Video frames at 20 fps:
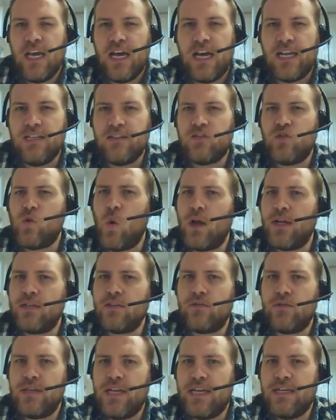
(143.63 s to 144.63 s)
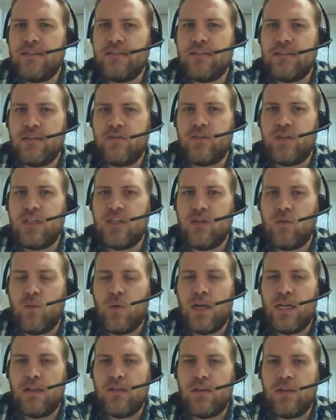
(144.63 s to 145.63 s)
and it's quite creative in the
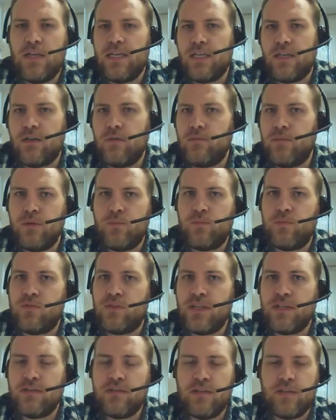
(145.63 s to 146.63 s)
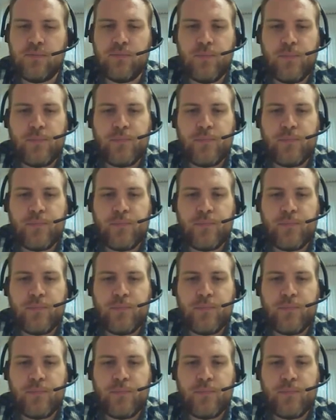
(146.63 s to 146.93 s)
way that it can be presented,